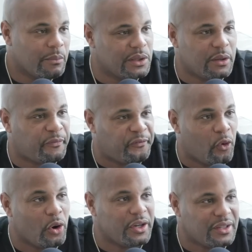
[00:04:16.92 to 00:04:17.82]
but the
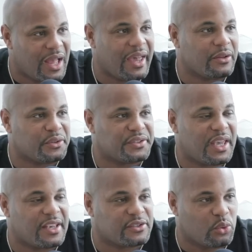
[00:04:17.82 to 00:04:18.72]
49ers
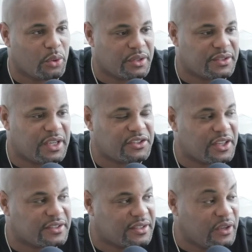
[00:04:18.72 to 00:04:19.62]
as an
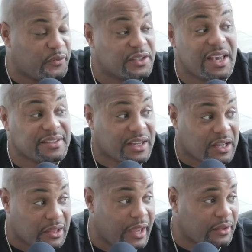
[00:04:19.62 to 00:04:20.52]
organization, as a defense, as a
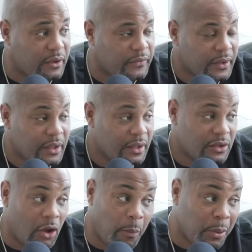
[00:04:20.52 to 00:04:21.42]
collective,
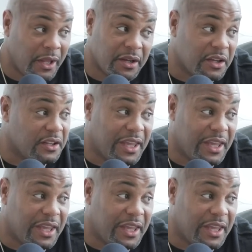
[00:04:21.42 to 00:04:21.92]
y'all played a good